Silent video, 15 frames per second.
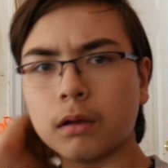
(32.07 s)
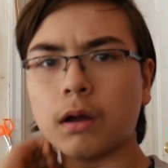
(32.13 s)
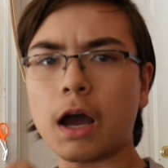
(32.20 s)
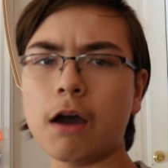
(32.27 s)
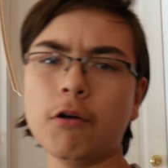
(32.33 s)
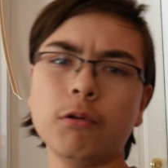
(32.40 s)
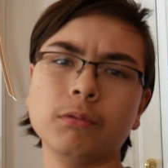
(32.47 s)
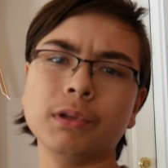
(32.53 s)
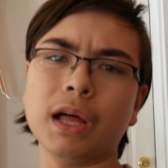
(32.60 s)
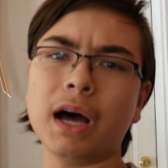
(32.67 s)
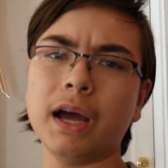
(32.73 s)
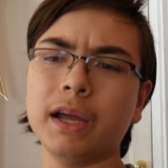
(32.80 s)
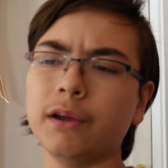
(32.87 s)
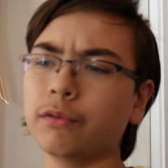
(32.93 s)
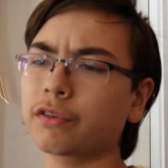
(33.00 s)
I won't
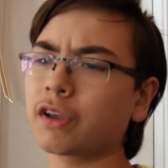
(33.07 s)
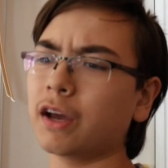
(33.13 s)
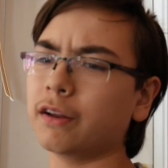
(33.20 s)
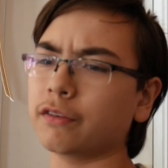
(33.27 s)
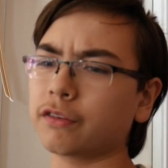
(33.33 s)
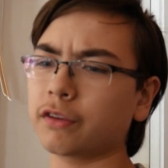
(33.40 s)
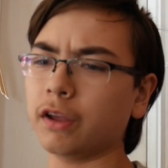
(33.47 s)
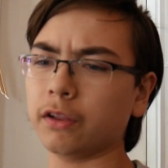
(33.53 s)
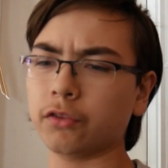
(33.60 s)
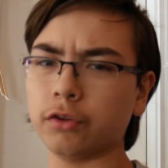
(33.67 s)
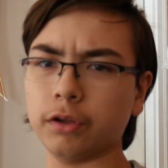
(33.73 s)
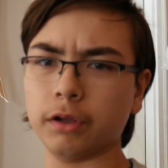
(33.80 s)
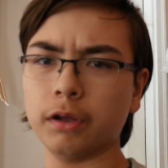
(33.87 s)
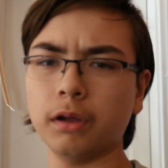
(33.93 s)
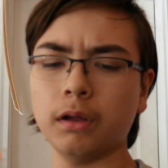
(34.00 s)
lie, it was kind of
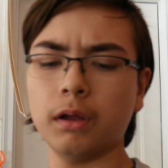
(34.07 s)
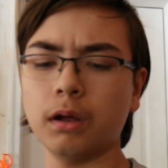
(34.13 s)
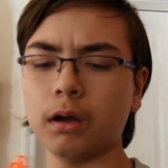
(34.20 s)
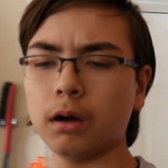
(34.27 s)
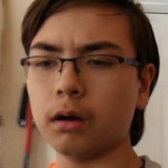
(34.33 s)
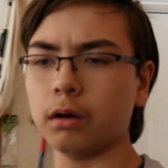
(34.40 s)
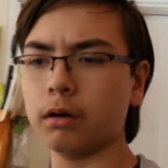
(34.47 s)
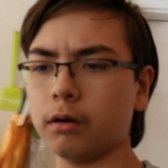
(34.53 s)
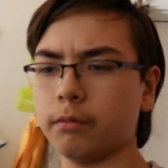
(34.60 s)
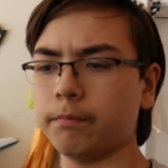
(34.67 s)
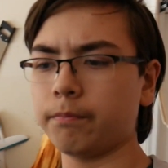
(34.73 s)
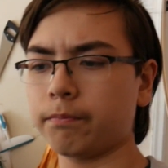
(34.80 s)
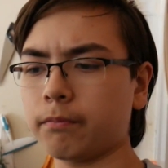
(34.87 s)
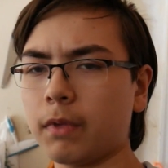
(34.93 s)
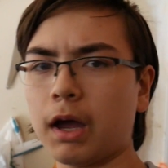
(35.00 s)
sketchy.
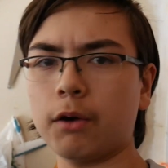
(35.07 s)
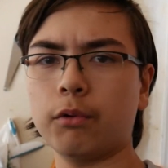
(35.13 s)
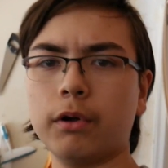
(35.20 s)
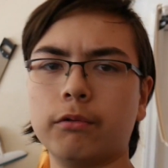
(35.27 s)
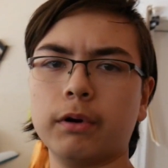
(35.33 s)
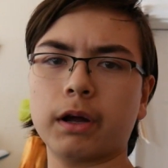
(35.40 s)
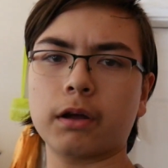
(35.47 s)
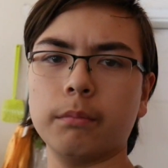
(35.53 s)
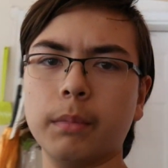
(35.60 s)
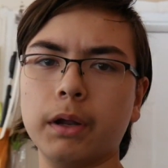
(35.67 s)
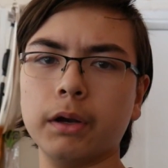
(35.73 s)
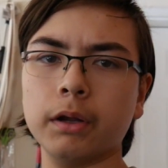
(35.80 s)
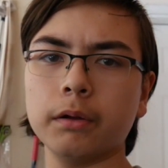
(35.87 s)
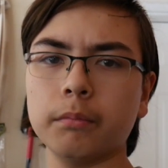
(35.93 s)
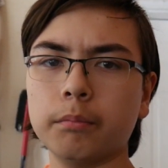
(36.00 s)
I wouldn't
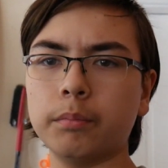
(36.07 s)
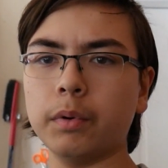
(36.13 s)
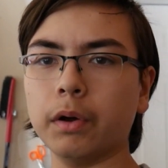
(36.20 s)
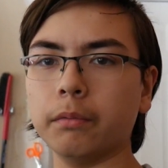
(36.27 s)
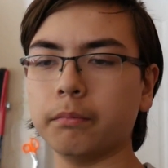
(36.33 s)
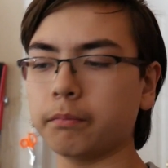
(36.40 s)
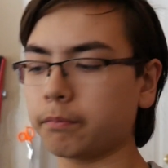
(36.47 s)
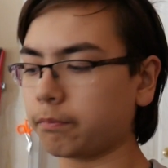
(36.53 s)
recommend it, but